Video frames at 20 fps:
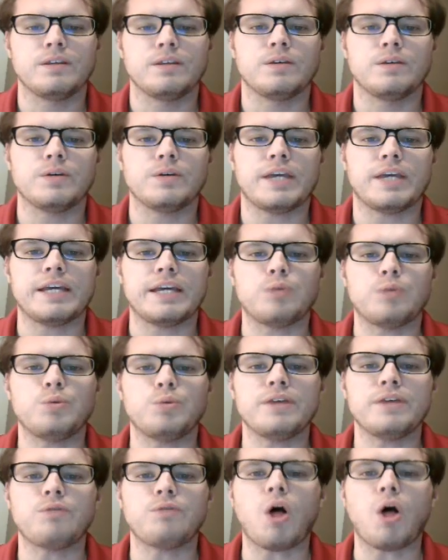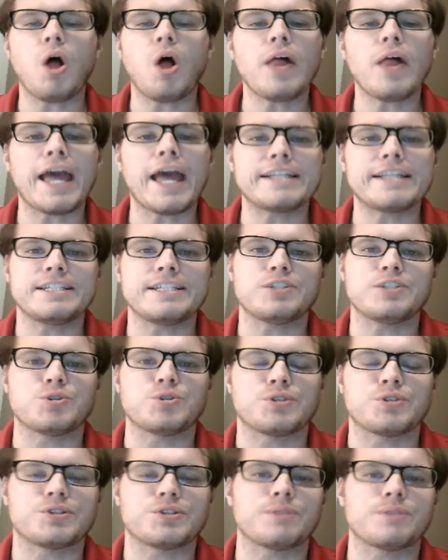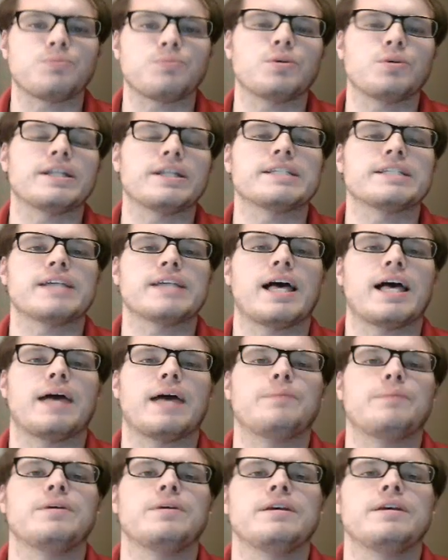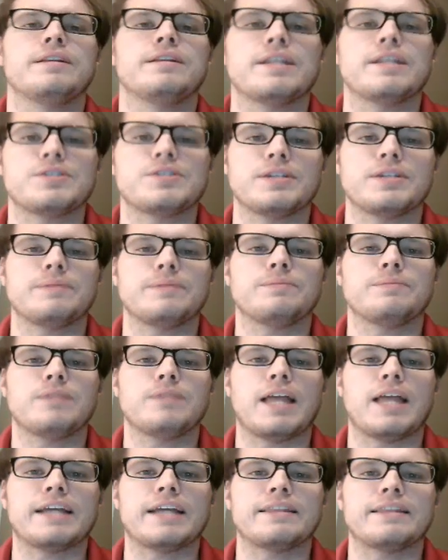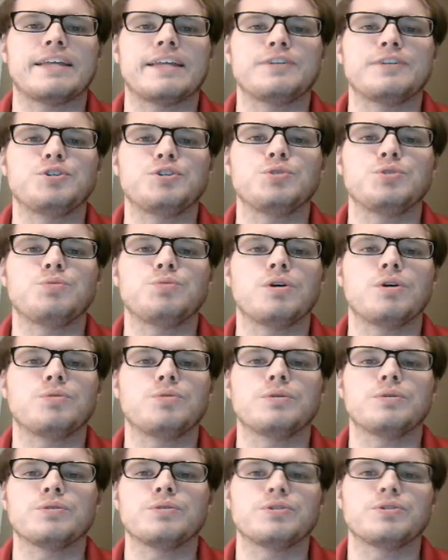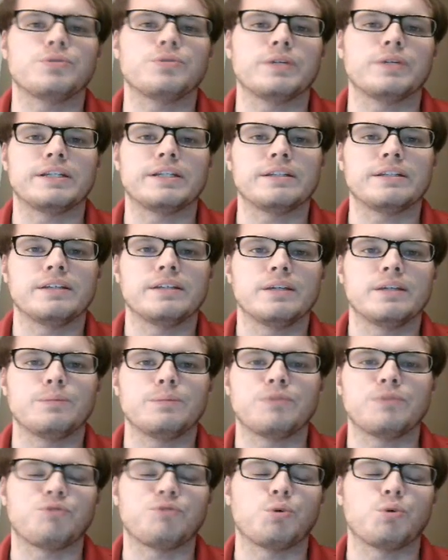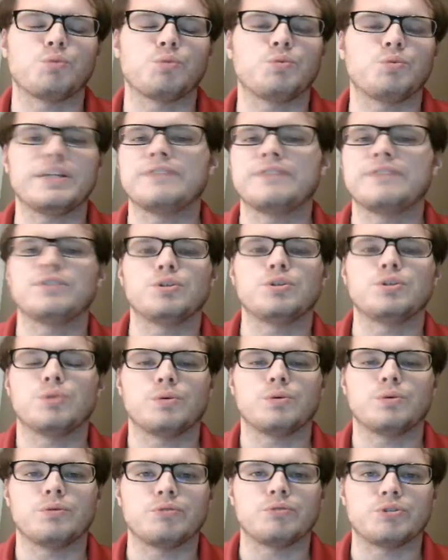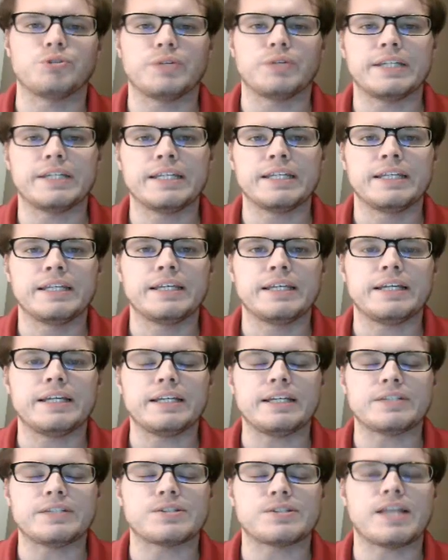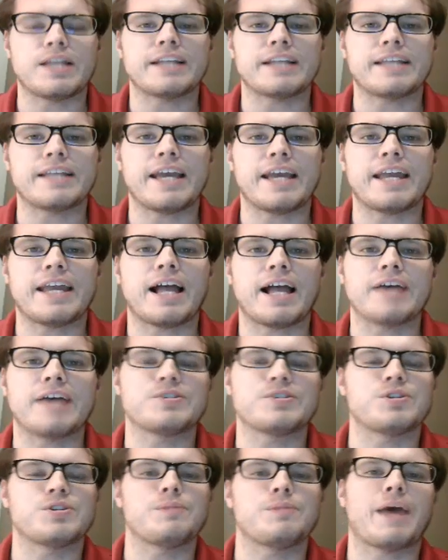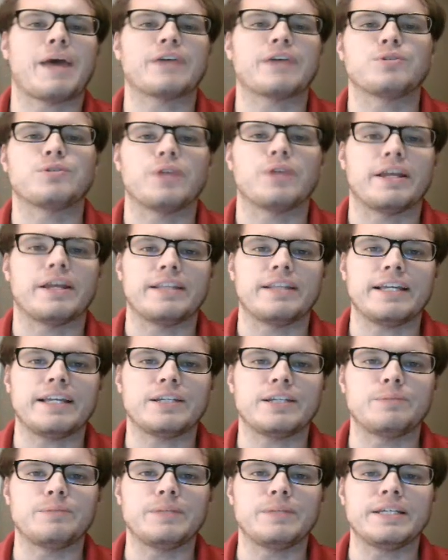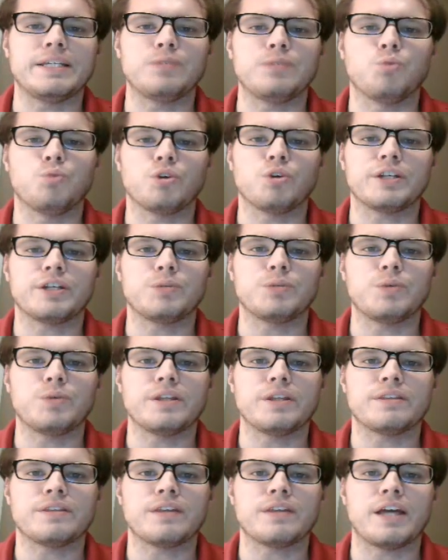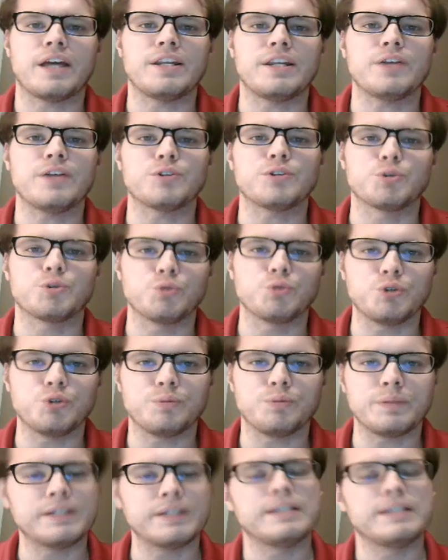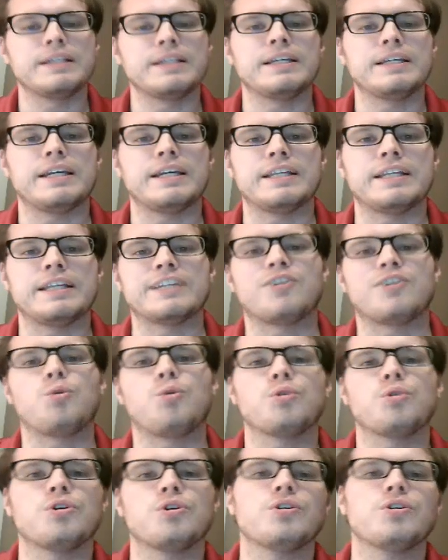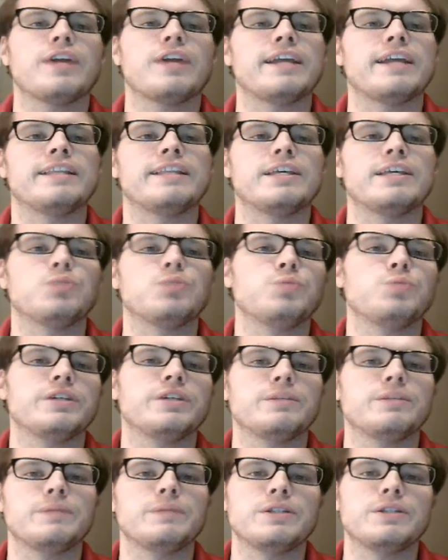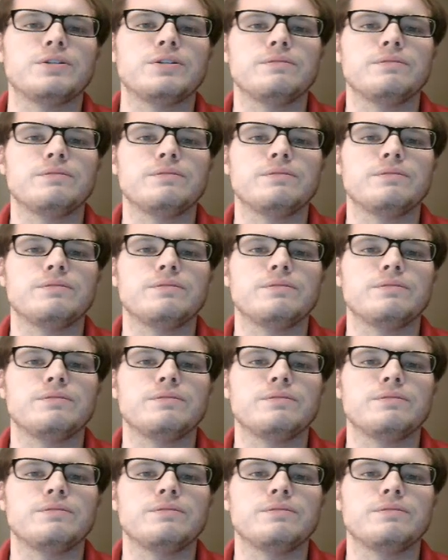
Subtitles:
Okay, we have all had teachers at some point in time that seemed like they knew what we were doing before we even knew what we were doing. It's like they had eyes in the back of their head. They could be working with another group in the corner, and then we could be